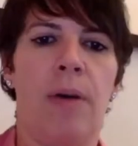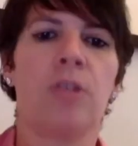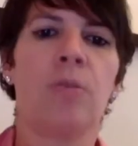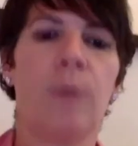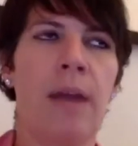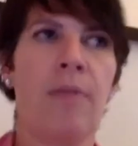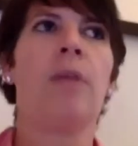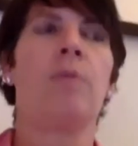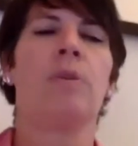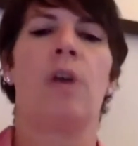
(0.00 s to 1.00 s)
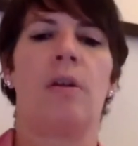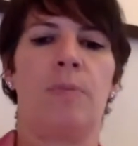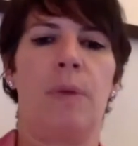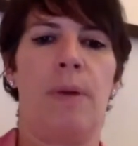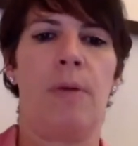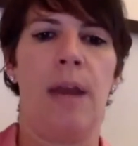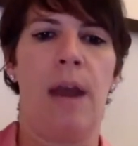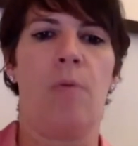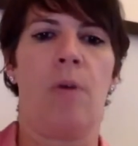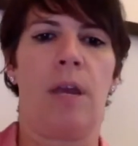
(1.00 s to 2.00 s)
And so whenever anyone talks to me about
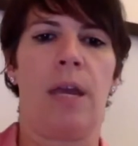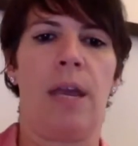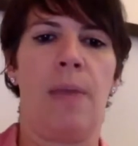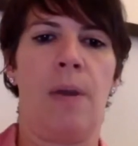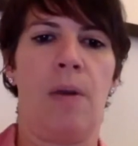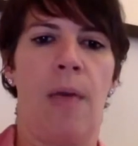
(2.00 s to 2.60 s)
networking and